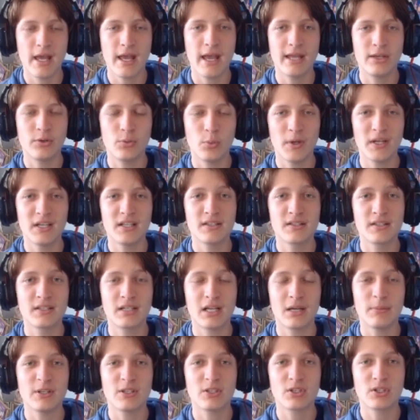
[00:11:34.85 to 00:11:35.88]
And when it's
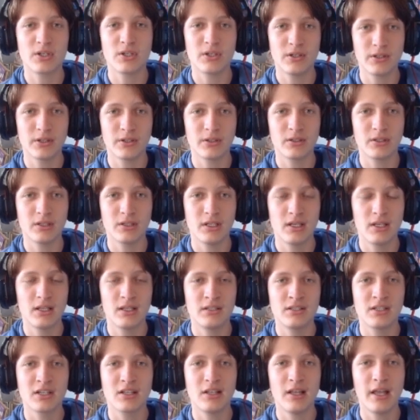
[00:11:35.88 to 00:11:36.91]
Dummy's turn,
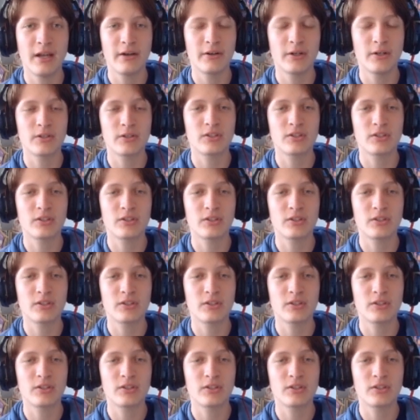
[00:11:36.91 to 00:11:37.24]
Declarer